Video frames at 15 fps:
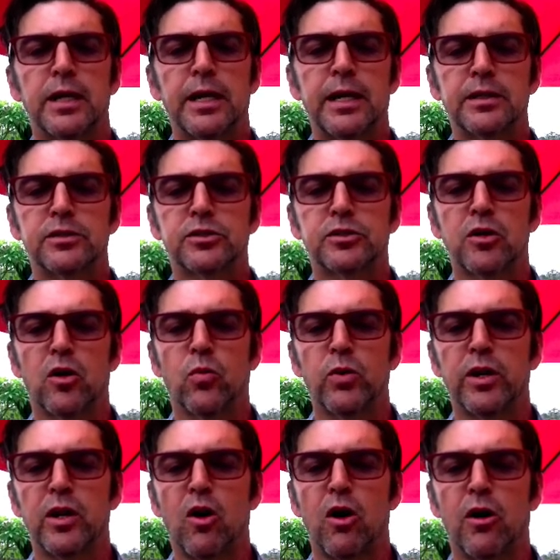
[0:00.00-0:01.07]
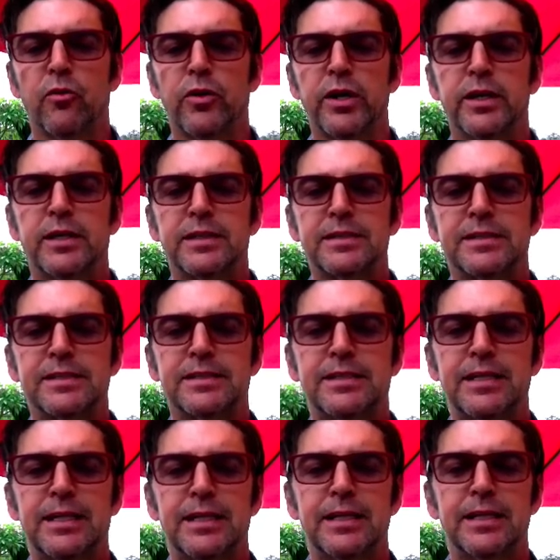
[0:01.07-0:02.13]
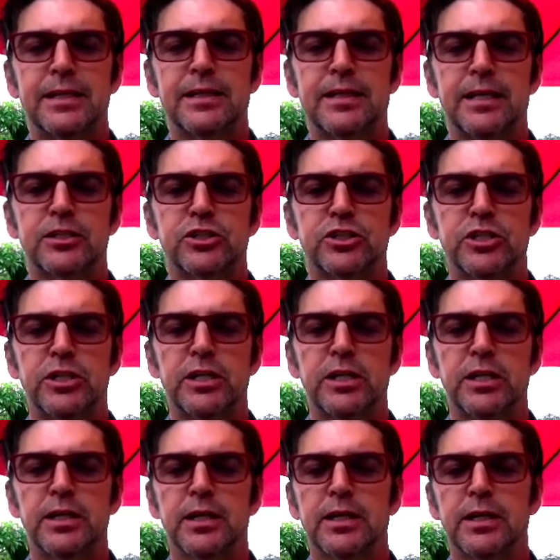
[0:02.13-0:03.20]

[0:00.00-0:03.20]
And so we already can see that she's